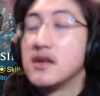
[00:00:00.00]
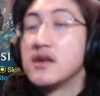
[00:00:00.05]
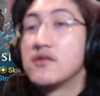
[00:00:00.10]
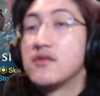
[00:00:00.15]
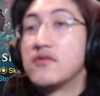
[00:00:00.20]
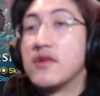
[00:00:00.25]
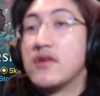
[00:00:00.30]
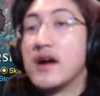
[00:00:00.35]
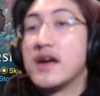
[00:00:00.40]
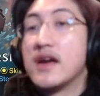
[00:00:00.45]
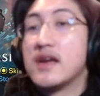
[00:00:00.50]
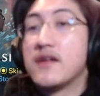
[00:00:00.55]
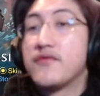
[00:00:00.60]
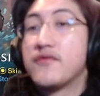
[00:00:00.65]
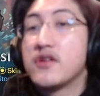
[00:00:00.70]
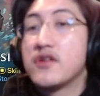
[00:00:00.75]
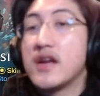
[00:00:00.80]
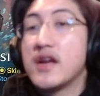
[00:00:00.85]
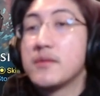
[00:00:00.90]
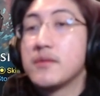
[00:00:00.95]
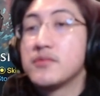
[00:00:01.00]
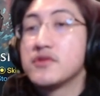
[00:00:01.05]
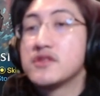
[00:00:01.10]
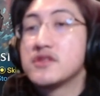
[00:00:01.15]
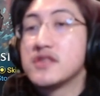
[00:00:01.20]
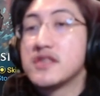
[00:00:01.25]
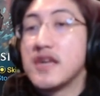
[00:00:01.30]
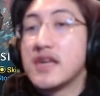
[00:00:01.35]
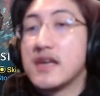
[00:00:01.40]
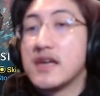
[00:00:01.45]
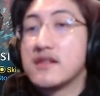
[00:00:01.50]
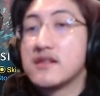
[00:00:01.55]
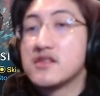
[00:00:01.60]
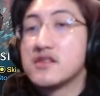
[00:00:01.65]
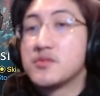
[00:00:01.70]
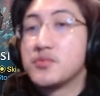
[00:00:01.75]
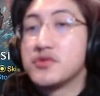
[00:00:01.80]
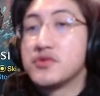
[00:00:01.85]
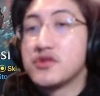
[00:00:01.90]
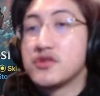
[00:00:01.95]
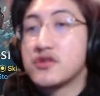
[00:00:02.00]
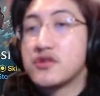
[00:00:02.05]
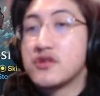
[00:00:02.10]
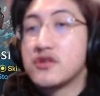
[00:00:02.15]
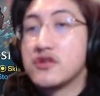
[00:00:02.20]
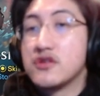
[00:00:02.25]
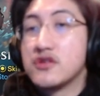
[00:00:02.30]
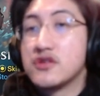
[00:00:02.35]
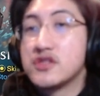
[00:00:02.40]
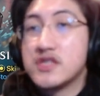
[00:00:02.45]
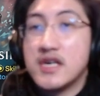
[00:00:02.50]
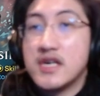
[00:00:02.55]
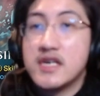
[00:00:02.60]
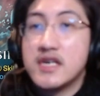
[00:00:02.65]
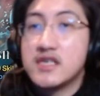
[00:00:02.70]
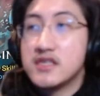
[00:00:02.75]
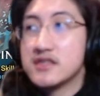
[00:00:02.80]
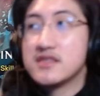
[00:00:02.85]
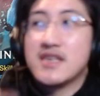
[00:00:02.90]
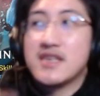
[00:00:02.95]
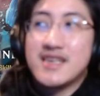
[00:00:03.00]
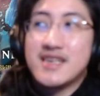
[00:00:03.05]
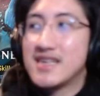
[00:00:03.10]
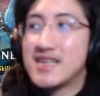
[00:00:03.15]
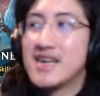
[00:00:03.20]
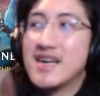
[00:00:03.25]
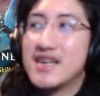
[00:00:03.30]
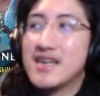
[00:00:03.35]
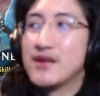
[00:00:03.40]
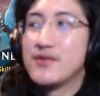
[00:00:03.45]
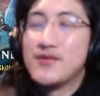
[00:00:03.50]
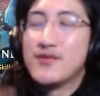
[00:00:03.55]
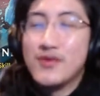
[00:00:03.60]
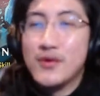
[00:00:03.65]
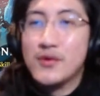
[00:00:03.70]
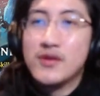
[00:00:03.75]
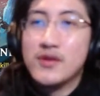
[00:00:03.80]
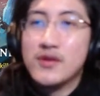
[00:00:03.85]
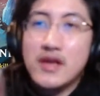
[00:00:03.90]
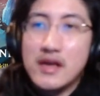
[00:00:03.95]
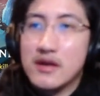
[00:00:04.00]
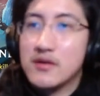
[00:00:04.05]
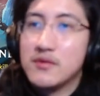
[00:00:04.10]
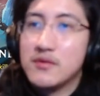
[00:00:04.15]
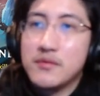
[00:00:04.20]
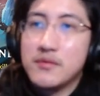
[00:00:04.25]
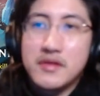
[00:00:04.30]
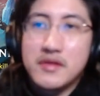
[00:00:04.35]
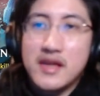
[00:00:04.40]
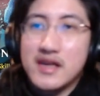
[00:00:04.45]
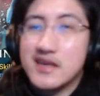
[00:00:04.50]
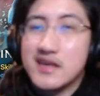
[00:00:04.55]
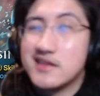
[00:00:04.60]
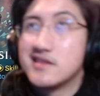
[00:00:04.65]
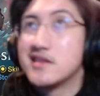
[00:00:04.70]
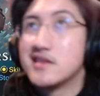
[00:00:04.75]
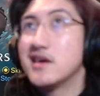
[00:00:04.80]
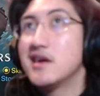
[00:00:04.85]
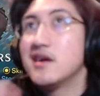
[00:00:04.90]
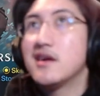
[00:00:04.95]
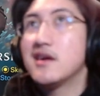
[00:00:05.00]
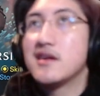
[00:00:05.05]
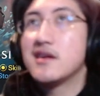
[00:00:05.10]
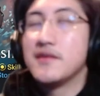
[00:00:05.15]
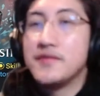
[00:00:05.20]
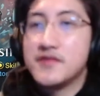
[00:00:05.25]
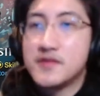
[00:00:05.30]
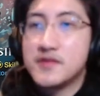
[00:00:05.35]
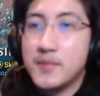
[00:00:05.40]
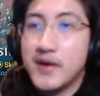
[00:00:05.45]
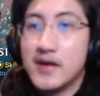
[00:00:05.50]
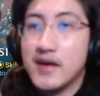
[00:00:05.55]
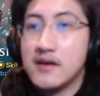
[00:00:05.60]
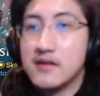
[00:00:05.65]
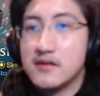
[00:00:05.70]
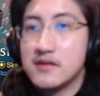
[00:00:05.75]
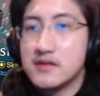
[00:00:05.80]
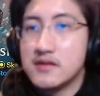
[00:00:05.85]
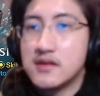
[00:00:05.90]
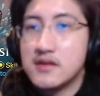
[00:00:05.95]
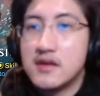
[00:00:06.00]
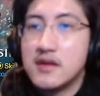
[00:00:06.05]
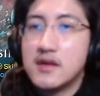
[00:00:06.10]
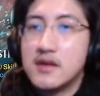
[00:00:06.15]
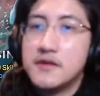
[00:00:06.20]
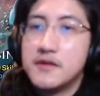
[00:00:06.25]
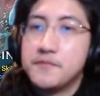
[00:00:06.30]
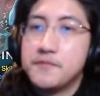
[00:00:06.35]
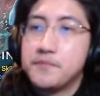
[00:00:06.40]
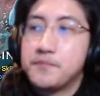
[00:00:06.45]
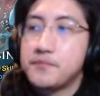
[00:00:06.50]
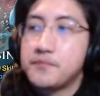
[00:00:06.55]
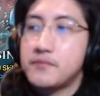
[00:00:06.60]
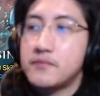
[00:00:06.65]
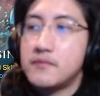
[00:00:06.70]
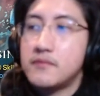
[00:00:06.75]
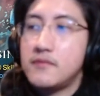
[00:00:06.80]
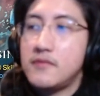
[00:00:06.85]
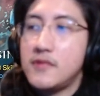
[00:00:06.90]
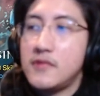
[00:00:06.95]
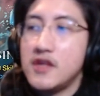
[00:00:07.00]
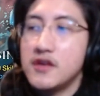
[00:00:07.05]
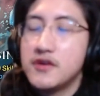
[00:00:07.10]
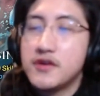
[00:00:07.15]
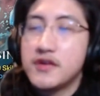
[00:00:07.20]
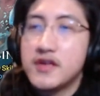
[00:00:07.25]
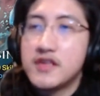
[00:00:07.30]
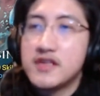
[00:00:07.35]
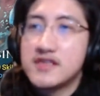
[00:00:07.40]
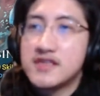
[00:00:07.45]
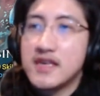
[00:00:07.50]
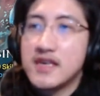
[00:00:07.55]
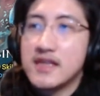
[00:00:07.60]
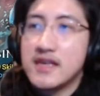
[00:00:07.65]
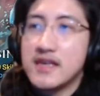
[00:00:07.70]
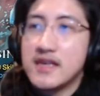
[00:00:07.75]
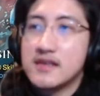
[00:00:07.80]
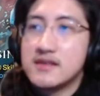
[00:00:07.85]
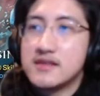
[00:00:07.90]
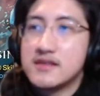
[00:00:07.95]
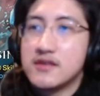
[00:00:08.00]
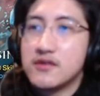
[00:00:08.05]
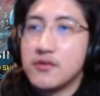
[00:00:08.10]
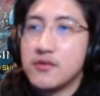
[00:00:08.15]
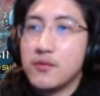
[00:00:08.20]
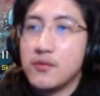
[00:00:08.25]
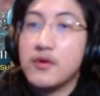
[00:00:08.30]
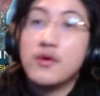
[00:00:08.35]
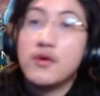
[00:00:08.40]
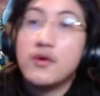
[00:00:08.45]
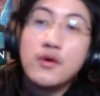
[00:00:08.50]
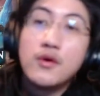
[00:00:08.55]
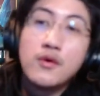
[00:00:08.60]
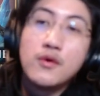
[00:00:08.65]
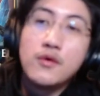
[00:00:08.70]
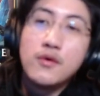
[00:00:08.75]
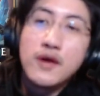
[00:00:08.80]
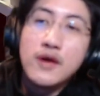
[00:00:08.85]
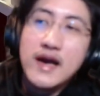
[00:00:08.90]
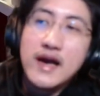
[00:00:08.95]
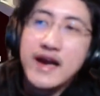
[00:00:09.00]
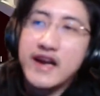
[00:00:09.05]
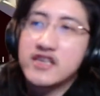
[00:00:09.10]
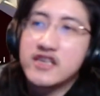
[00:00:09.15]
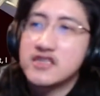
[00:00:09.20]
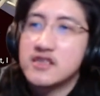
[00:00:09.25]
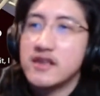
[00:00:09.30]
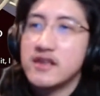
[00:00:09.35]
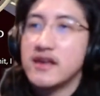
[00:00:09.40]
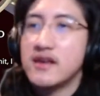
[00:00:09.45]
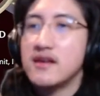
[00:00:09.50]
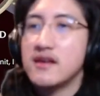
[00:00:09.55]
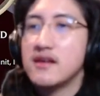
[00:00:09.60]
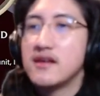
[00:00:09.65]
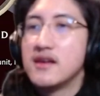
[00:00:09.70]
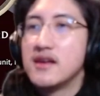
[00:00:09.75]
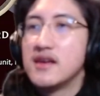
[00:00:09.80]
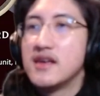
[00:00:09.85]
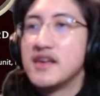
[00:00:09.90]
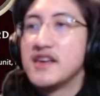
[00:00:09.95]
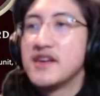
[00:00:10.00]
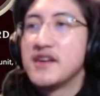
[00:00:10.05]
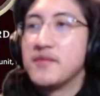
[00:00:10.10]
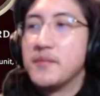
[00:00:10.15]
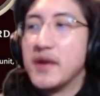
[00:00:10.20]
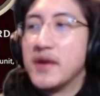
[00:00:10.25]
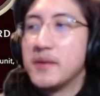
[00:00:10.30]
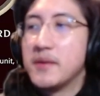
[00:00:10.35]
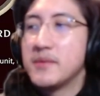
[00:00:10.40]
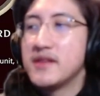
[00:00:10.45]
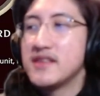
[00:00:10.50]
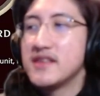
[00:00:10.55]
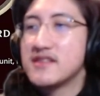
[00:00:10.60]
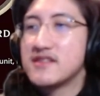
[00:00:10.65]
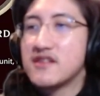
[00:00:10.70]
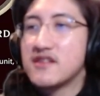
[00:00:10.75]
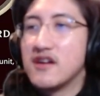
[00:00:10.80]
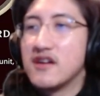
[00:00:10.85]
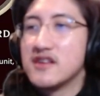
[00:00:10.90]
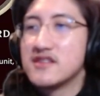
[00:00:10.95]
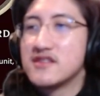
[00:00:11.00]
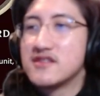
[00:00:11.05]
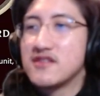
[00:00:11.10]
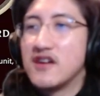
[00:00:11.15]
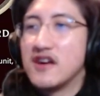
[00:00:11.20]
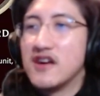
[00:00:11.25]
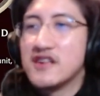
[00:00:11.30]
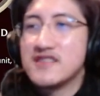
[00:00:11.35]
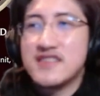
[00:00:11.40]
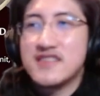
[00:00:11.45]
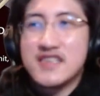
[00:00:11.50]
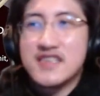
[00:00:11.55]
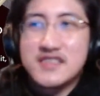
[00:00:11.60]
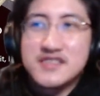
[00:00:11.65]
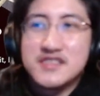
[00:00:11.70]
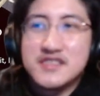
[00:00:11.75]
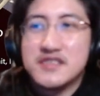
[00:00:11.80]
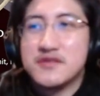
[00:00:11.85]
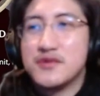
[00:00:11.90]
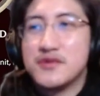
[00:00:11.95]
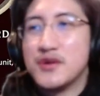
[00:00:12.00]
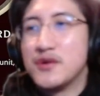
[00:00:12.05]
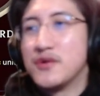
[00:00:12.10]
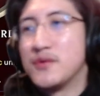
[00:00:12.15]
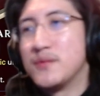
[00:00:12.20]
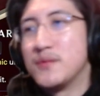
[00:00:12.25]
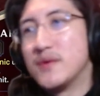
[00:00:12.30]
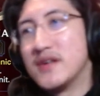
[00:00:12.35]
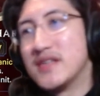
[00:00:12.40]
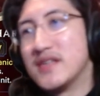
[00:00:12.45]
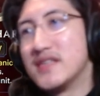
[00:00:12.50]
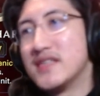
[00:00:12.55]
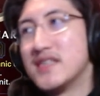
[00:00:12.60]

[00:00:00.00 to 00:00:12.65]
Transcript: right? If you're able to get this Berserker Ursine just like kind of rolling with like a ton of spells, you can just get like a 0. Whoa, actually, maybe these cards cost like 0 or 1.